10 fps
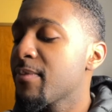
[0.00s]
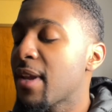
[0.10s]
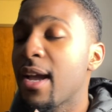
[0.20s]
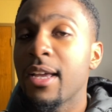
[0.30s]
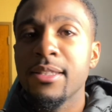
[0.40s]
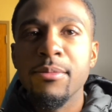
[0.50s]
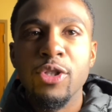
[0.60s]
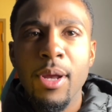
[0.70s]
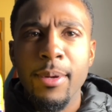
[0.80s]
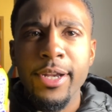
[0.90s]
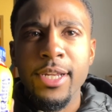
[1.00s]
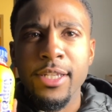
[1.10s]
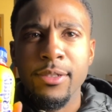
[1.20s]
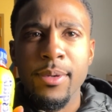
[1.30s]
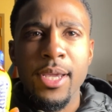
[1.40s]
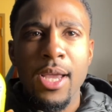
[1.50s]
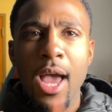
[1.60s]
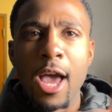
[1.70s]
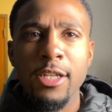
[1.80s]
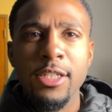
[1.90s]
I got some strawberry Nesquik.
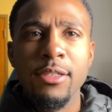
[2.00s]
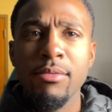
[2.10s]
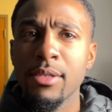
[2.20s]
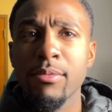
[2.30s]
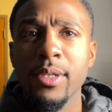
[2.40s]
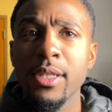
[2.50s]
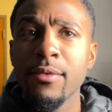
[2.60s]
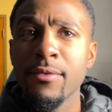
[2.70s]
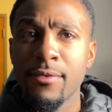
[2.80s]
I just was really